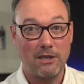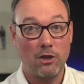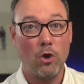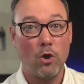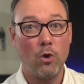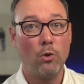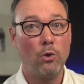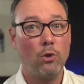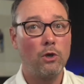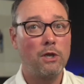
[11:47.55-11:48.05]
oh,
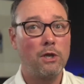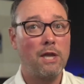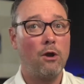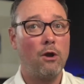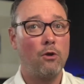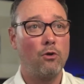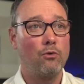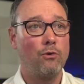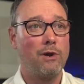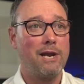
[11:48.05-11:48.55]
look how
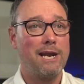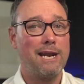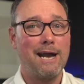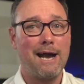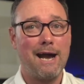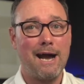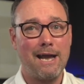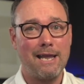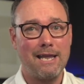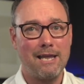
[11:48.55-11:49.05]
great
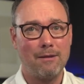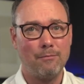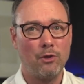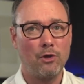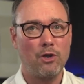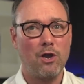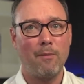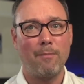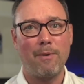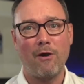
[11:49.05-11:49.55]
I am, look
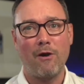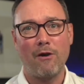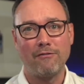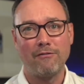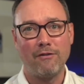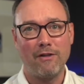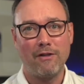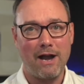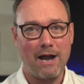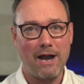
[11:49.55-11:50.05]
how powerful
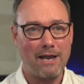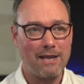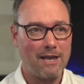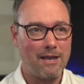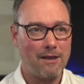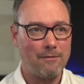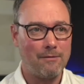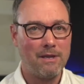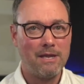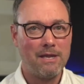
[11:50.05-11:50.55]
I am,